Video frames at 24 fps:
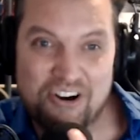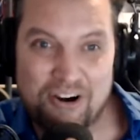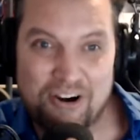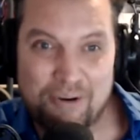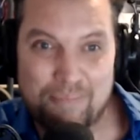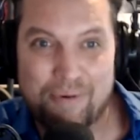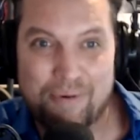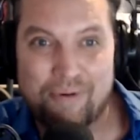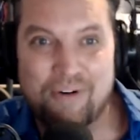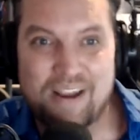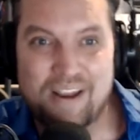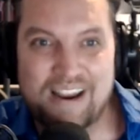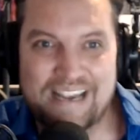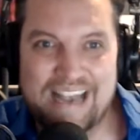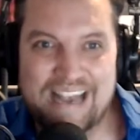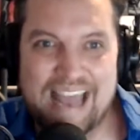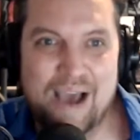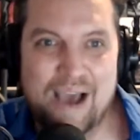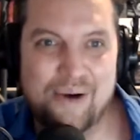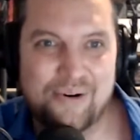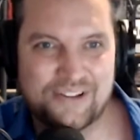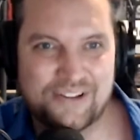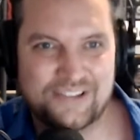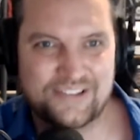But right
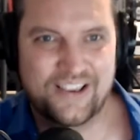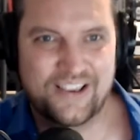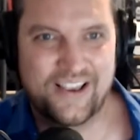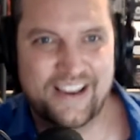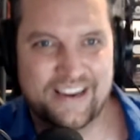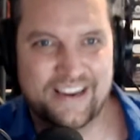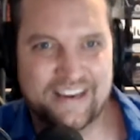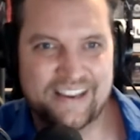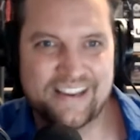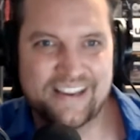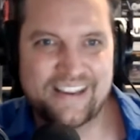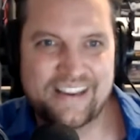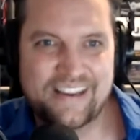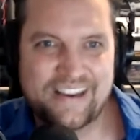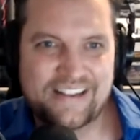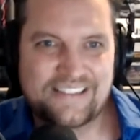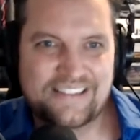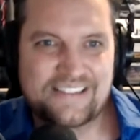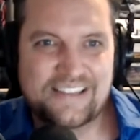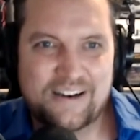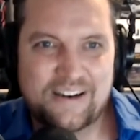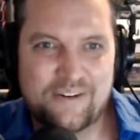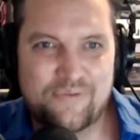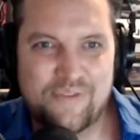now it's like,
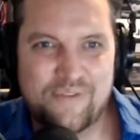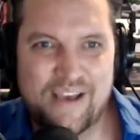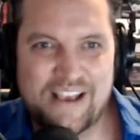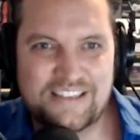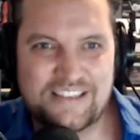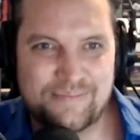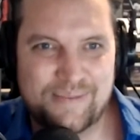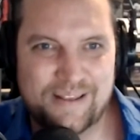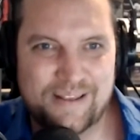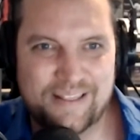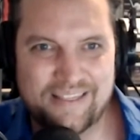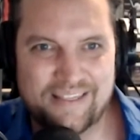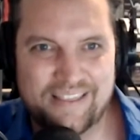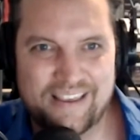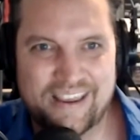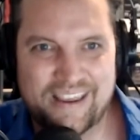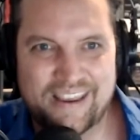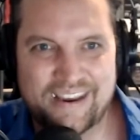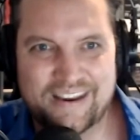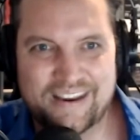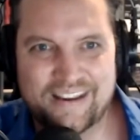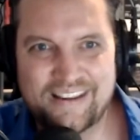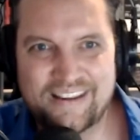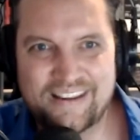it's an investment
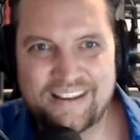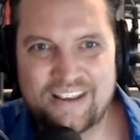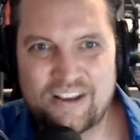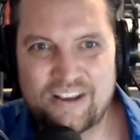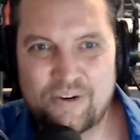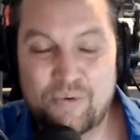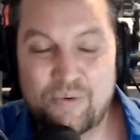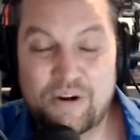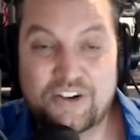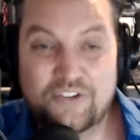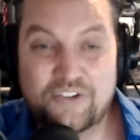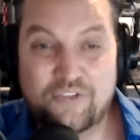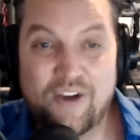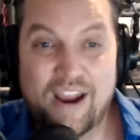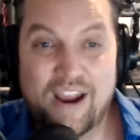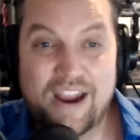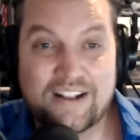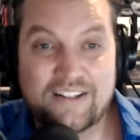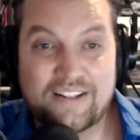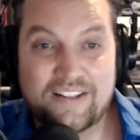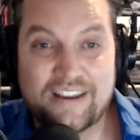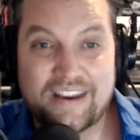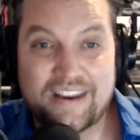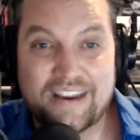thing, which
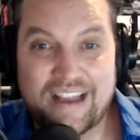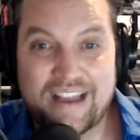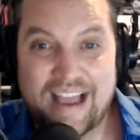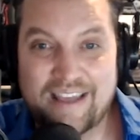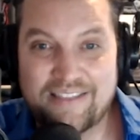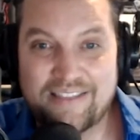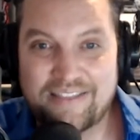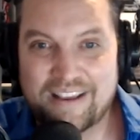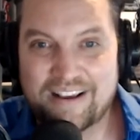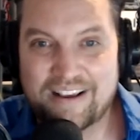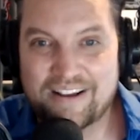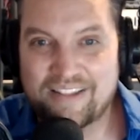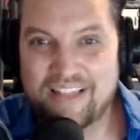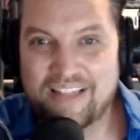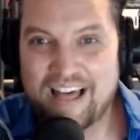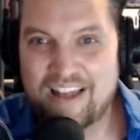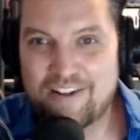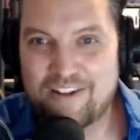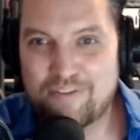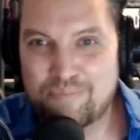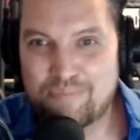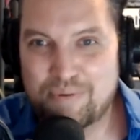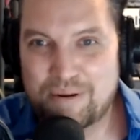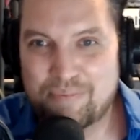frankly, I think a lot
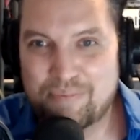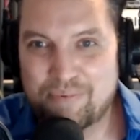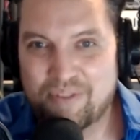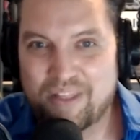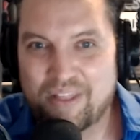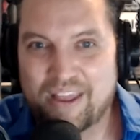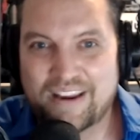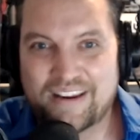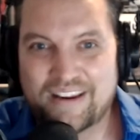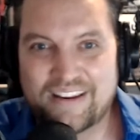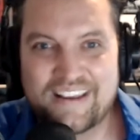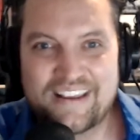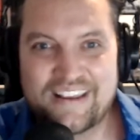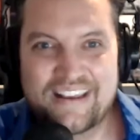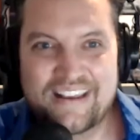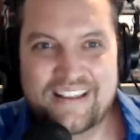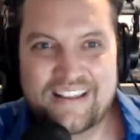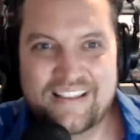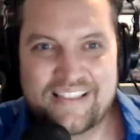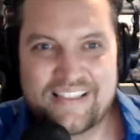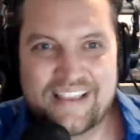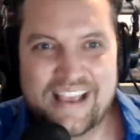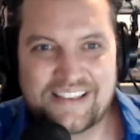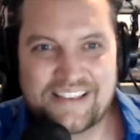of people, like
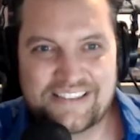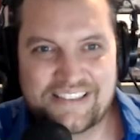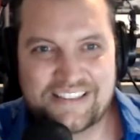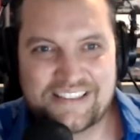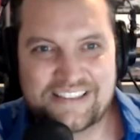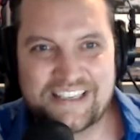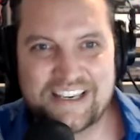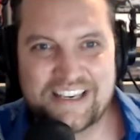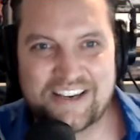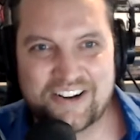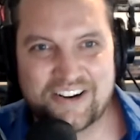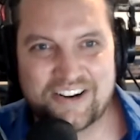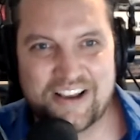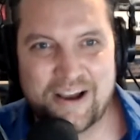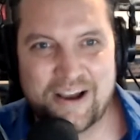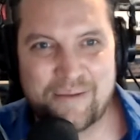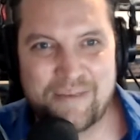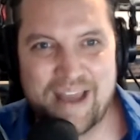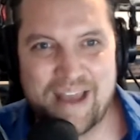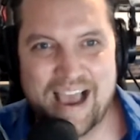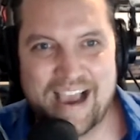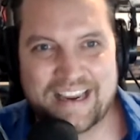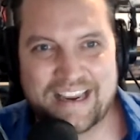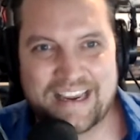the SEC could come
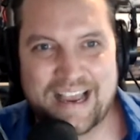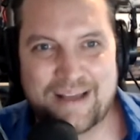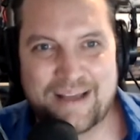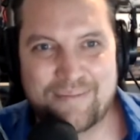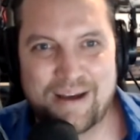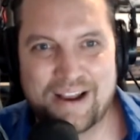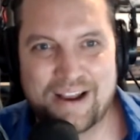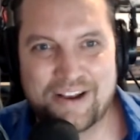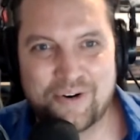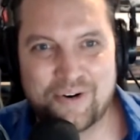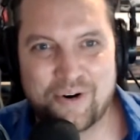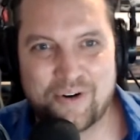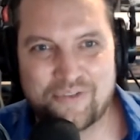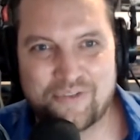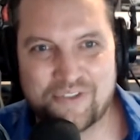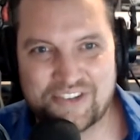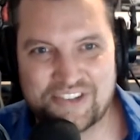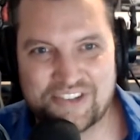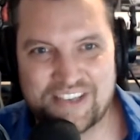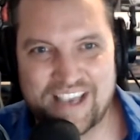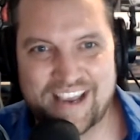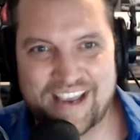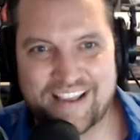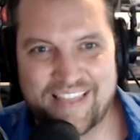knocking on my door for
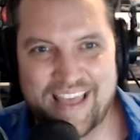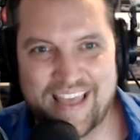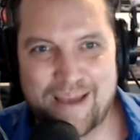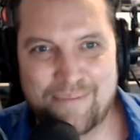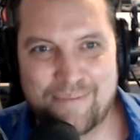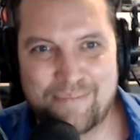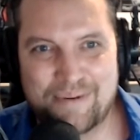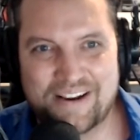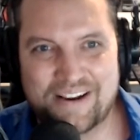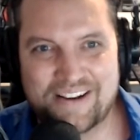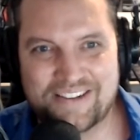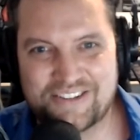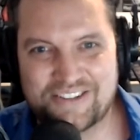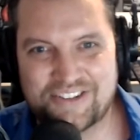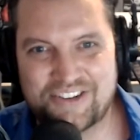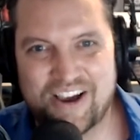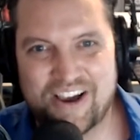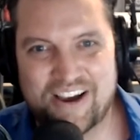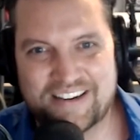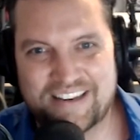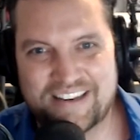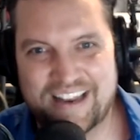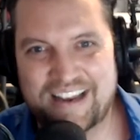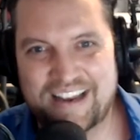saying that, because you
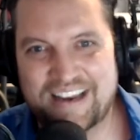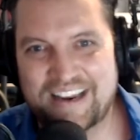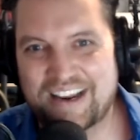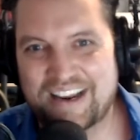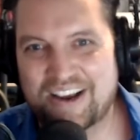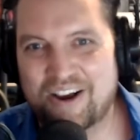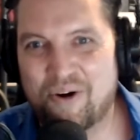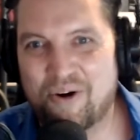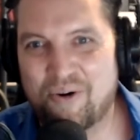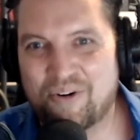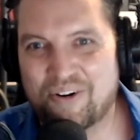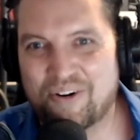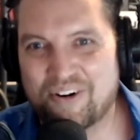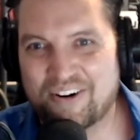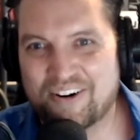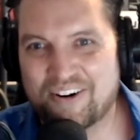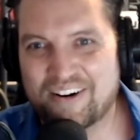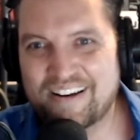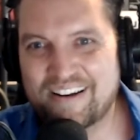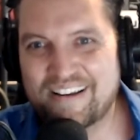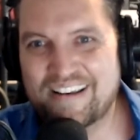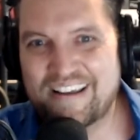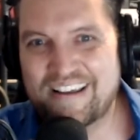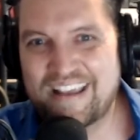talk to any core
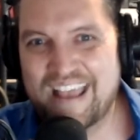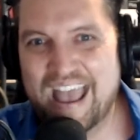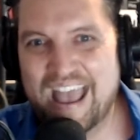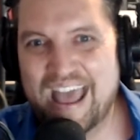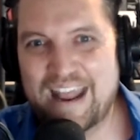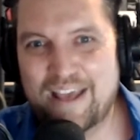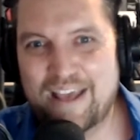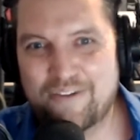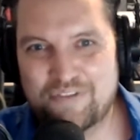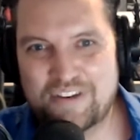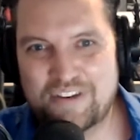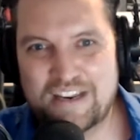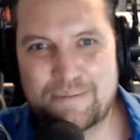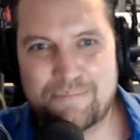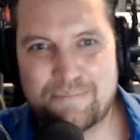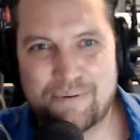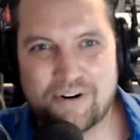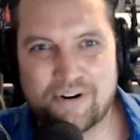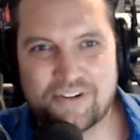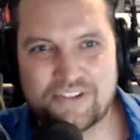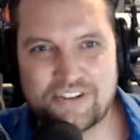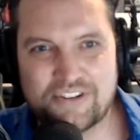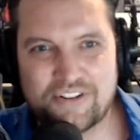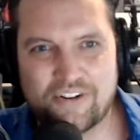NFT
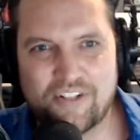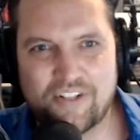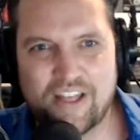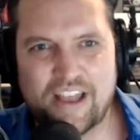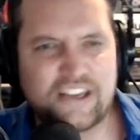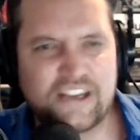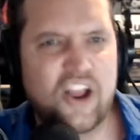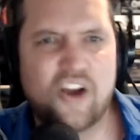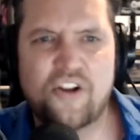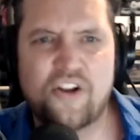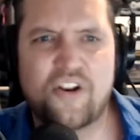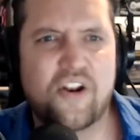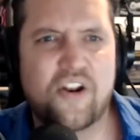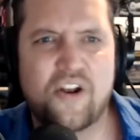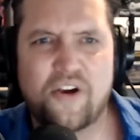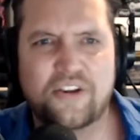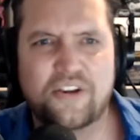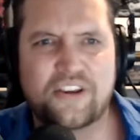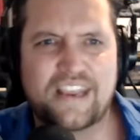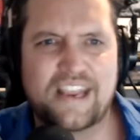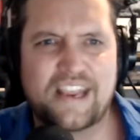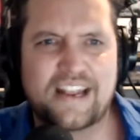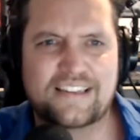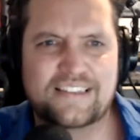person, they're like, no, no, no,
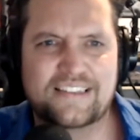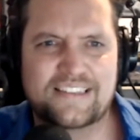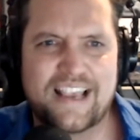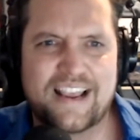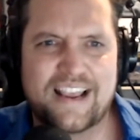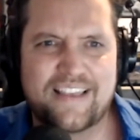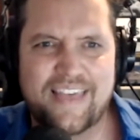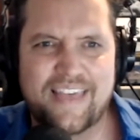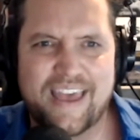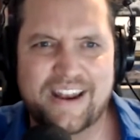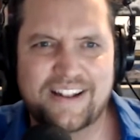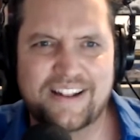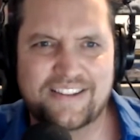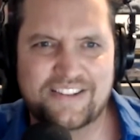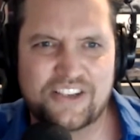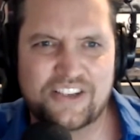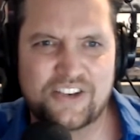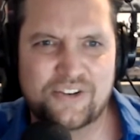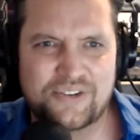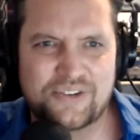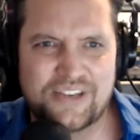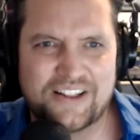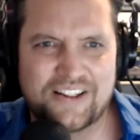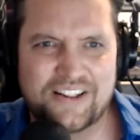you can't say that. It's a
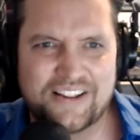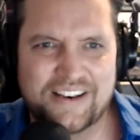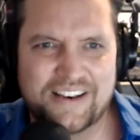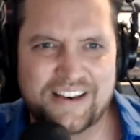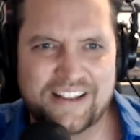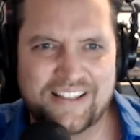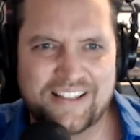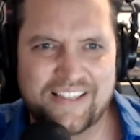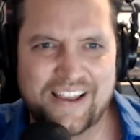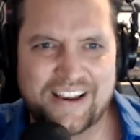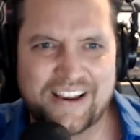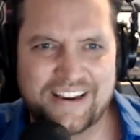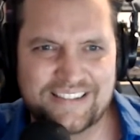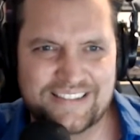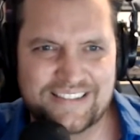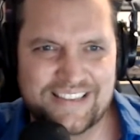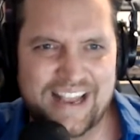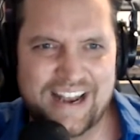utility. Like, it's that